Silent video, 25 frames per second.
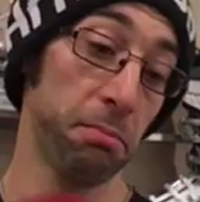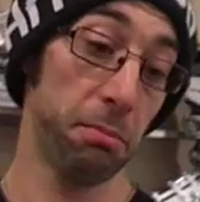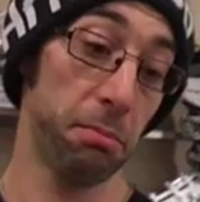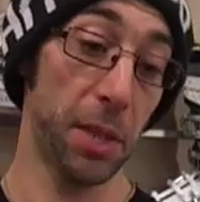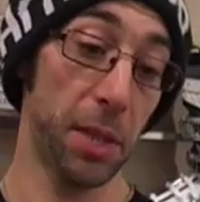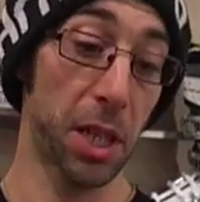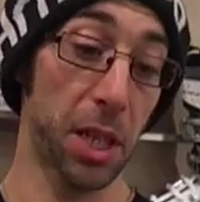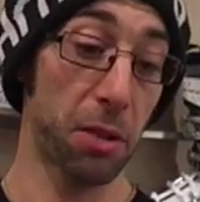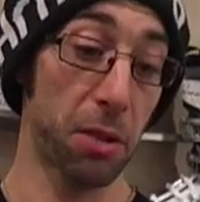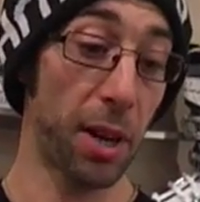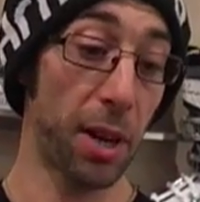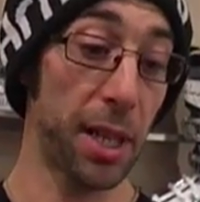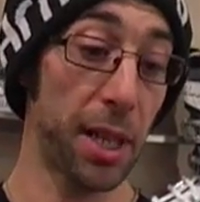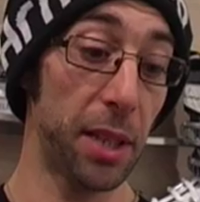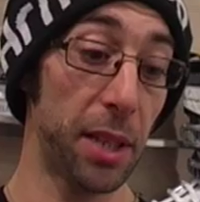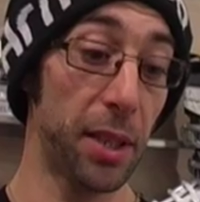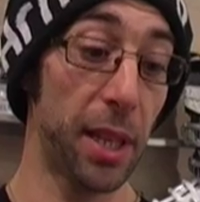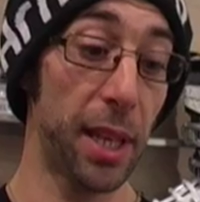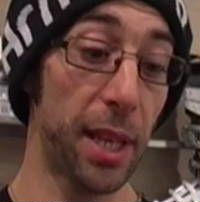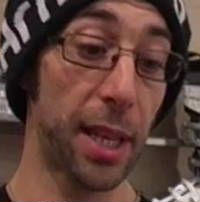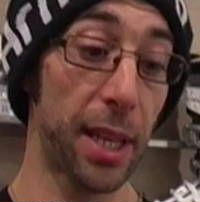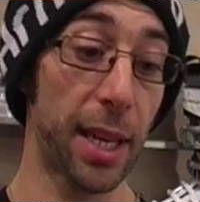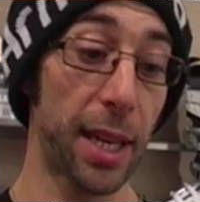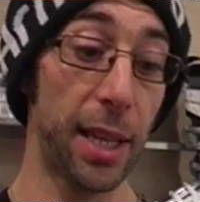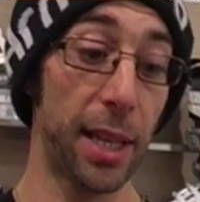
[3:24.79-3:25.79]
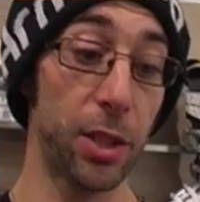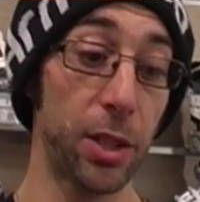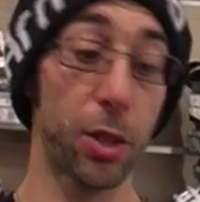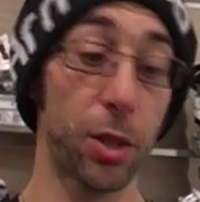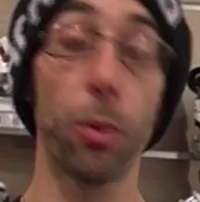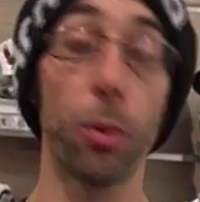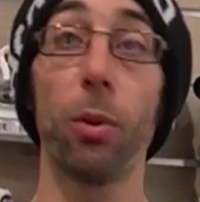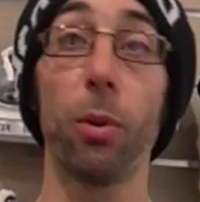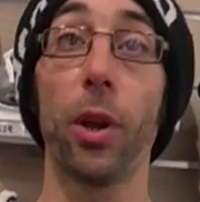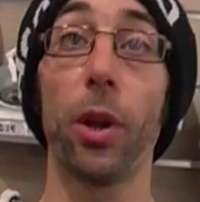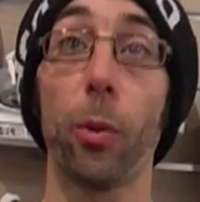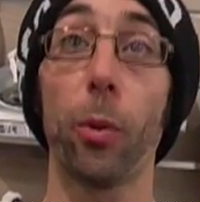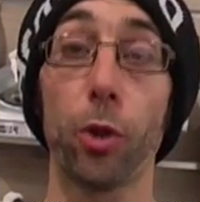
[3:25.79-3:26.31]
They're great in the
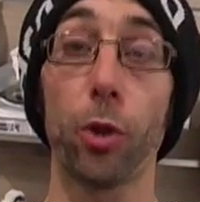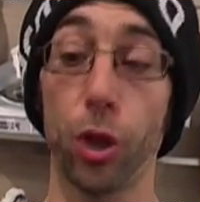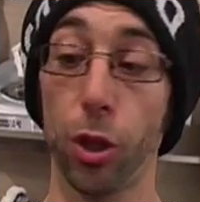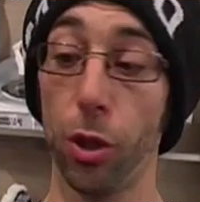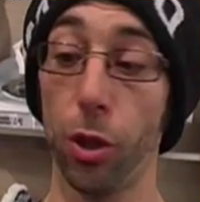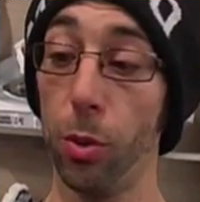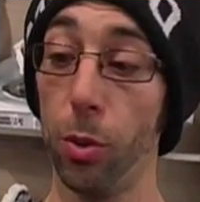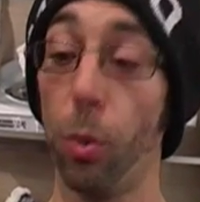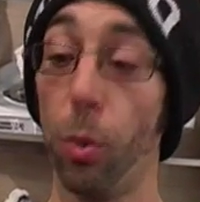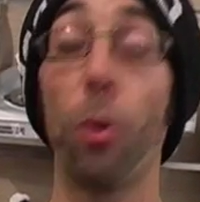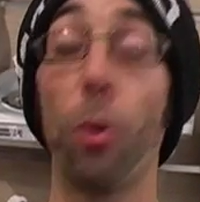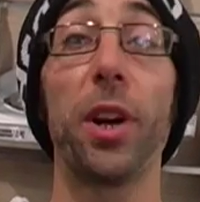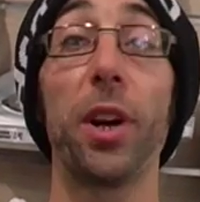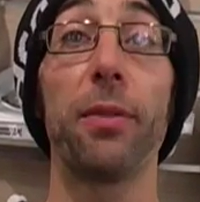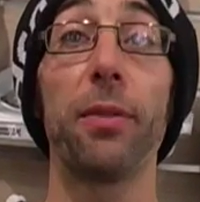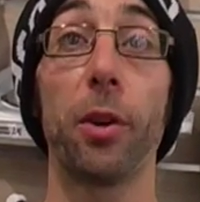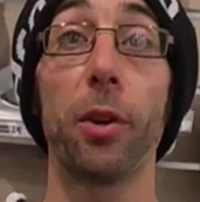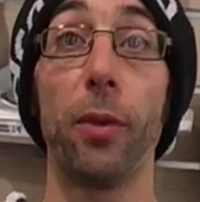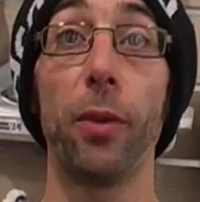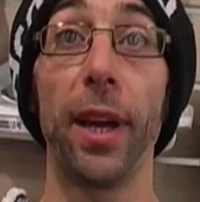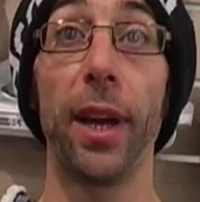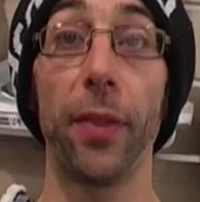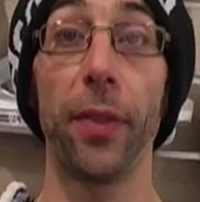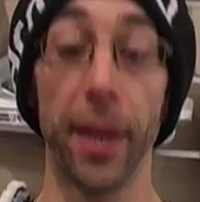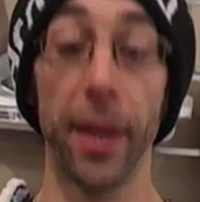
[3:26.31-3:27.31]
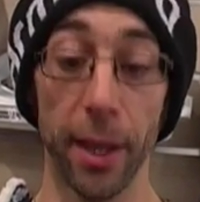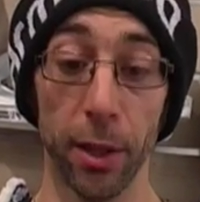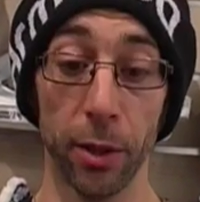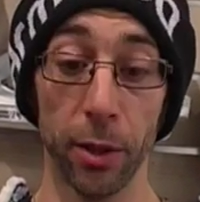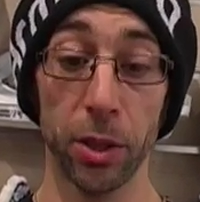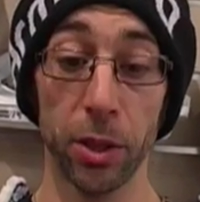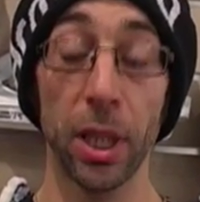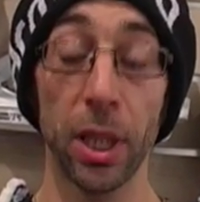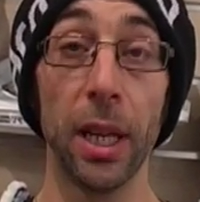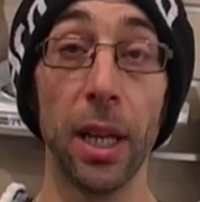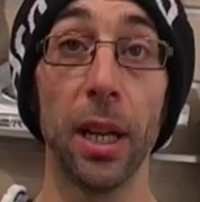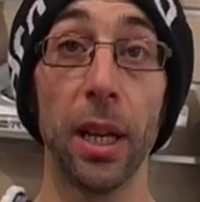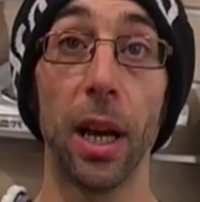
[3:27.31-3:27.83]
occasional little shoe or even around the
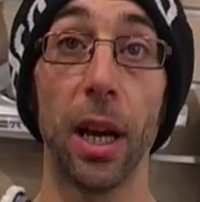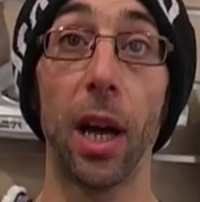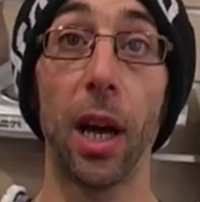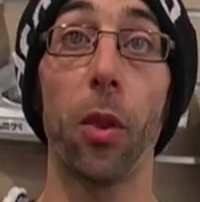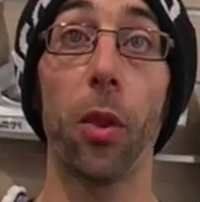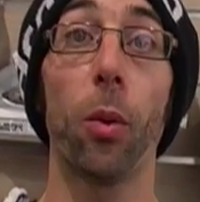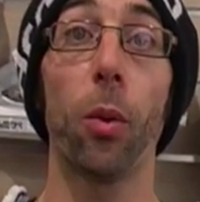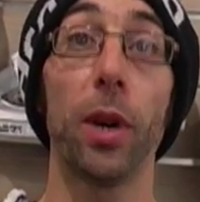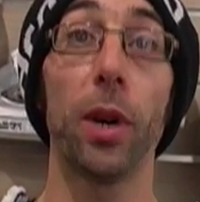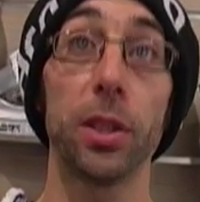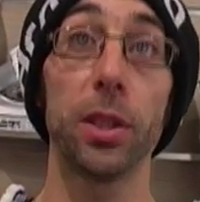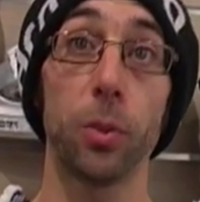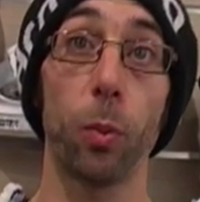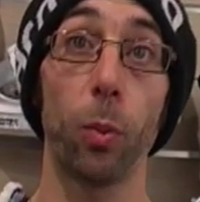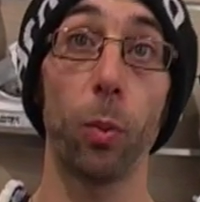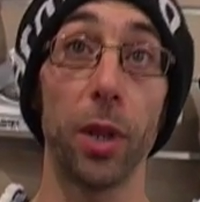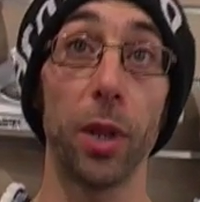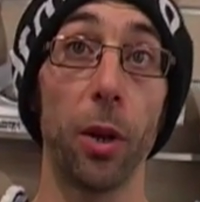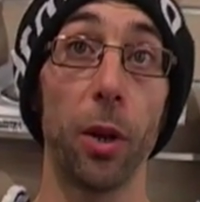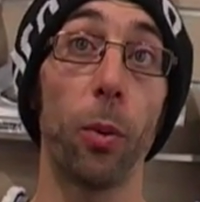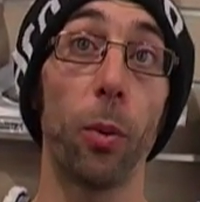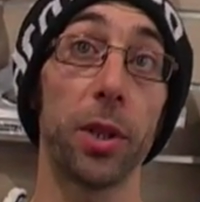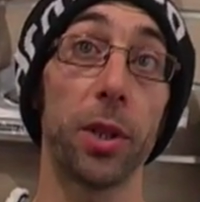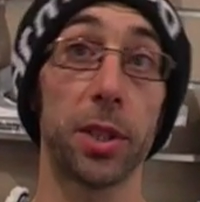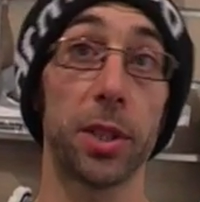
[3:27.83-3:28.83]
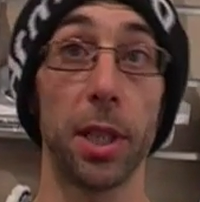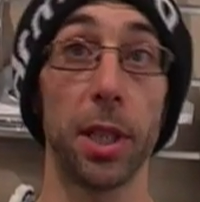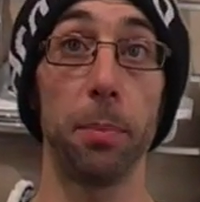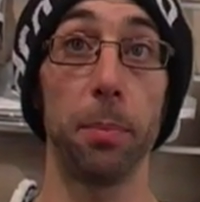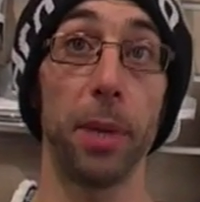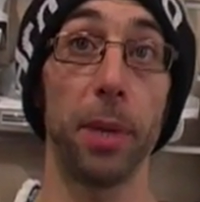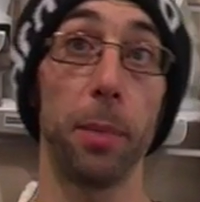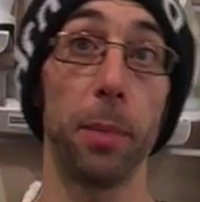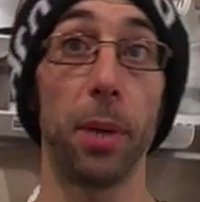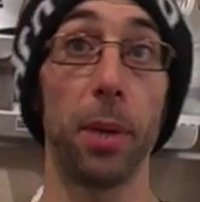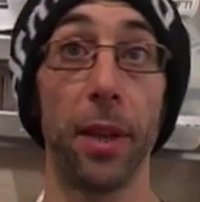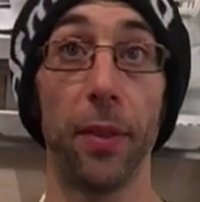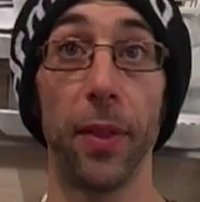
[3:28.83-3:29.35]
house. Otherwise, we don't want to see
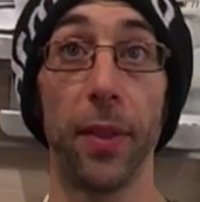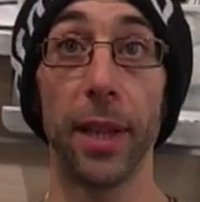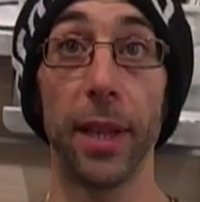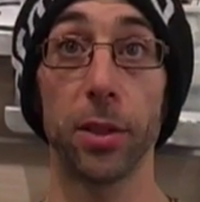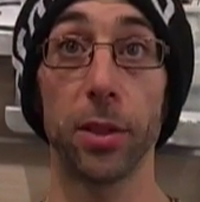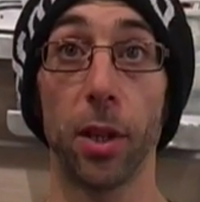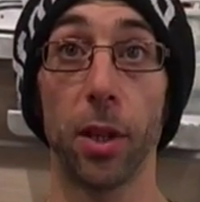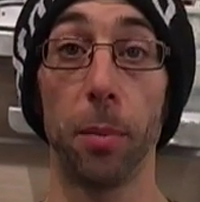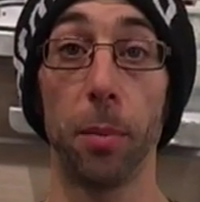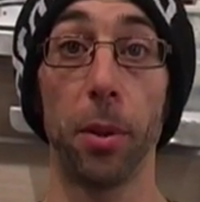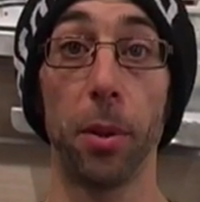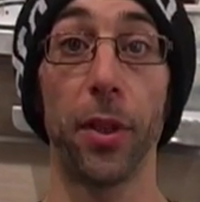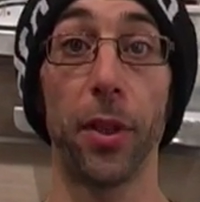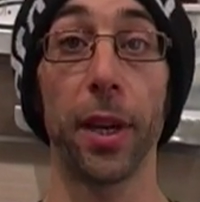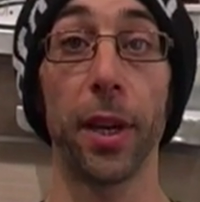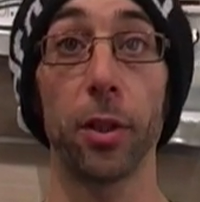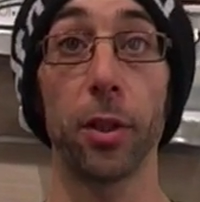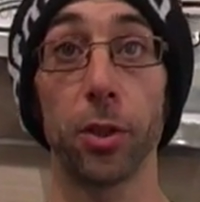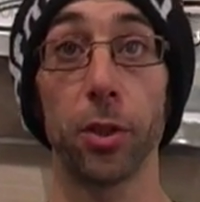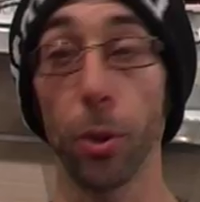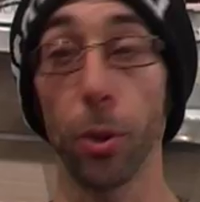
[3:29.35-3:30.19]
people in that type of thing at